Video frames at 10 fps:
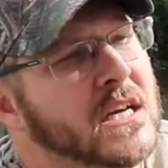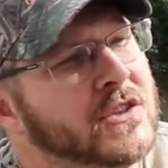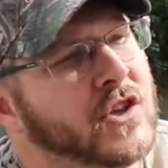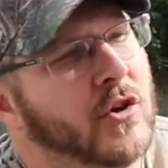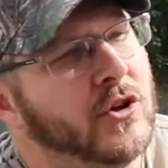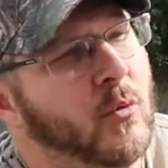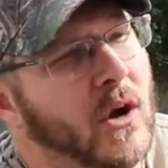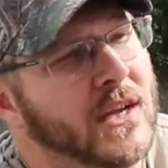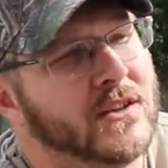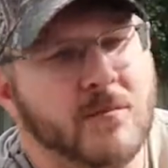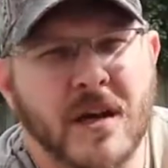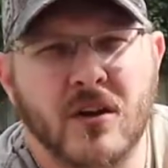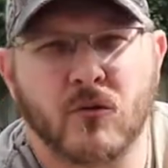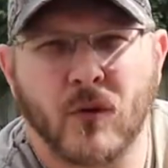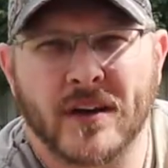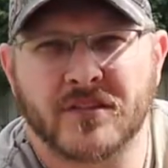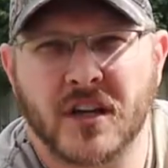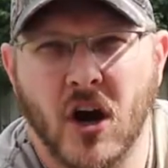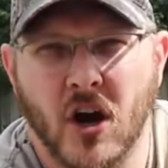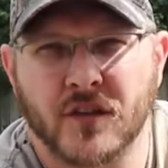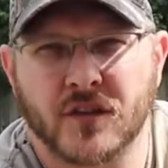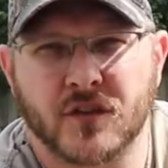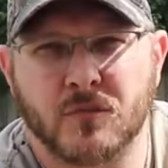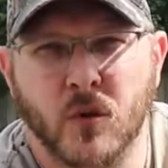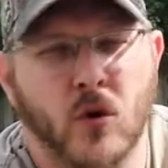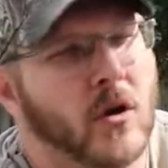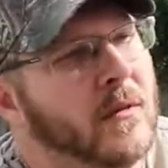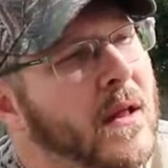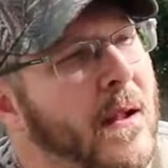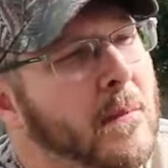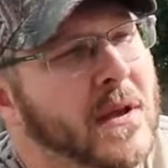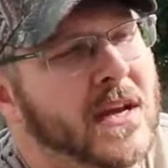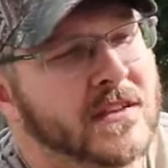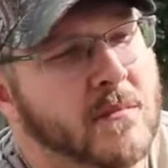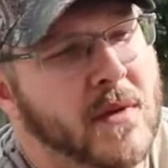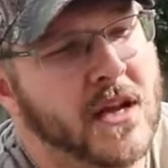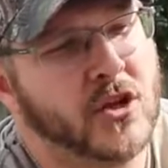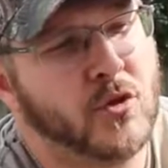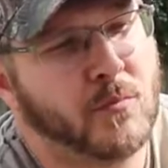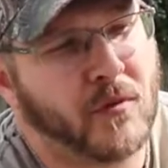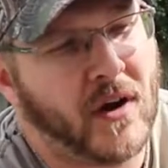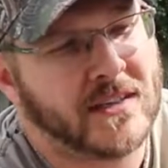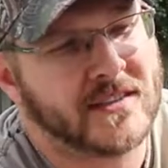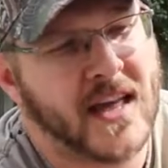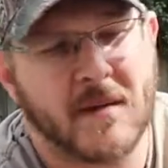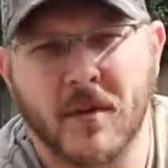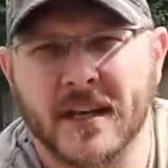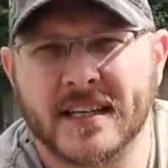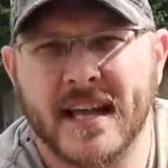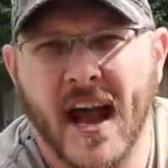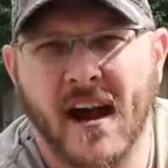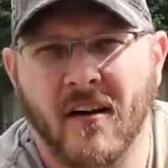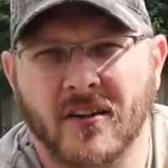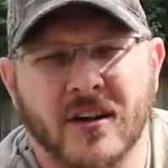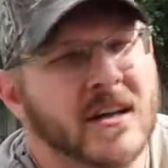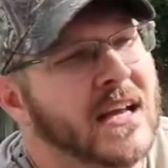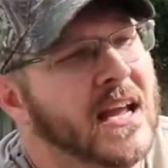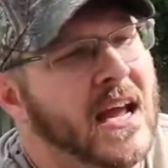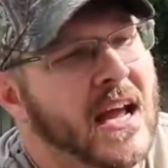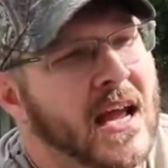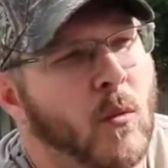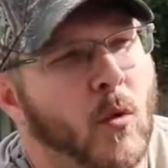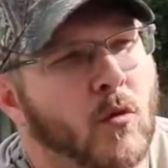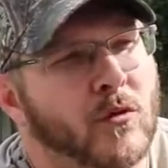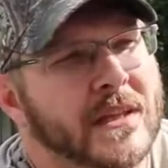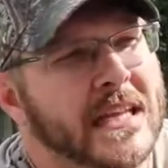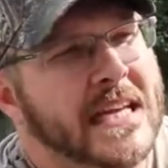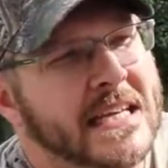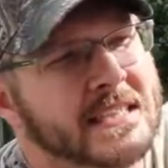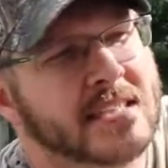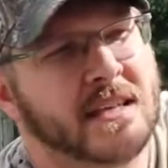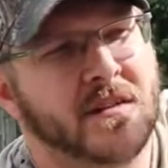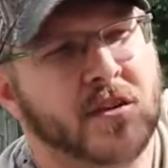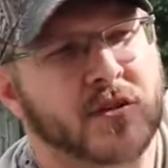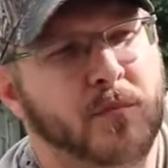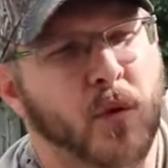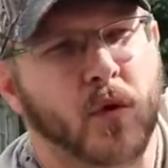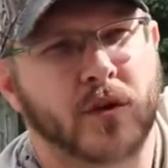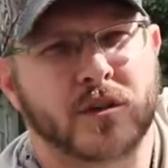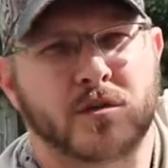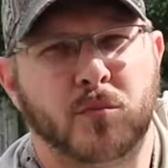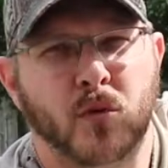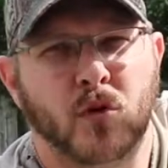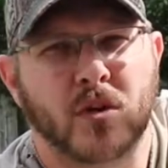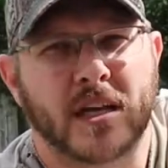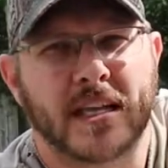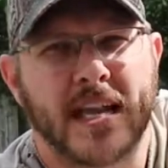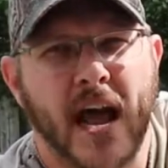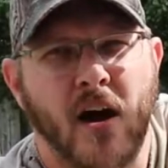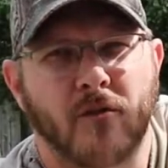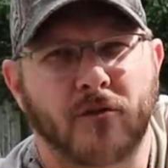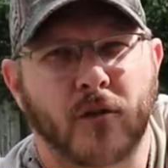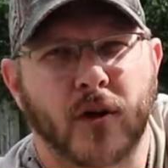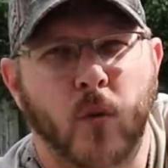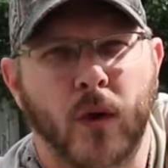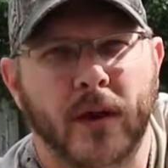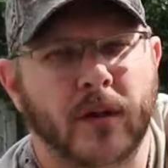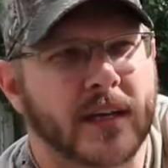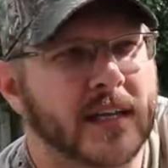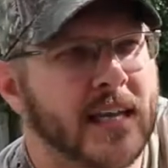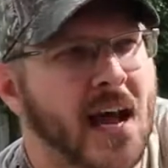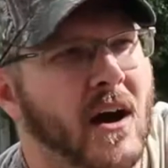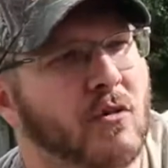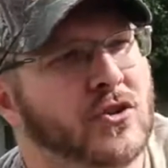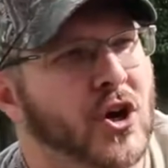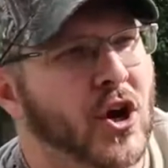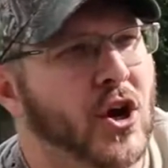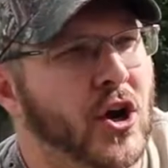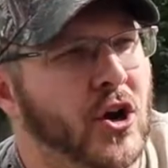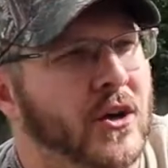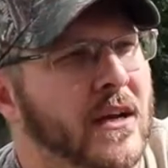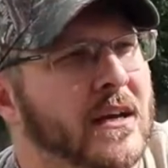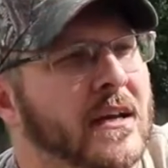So you want it to be resting on the spool, because the minute you press that button down, it will release the spool. The spool can now freewheel, it can now turn.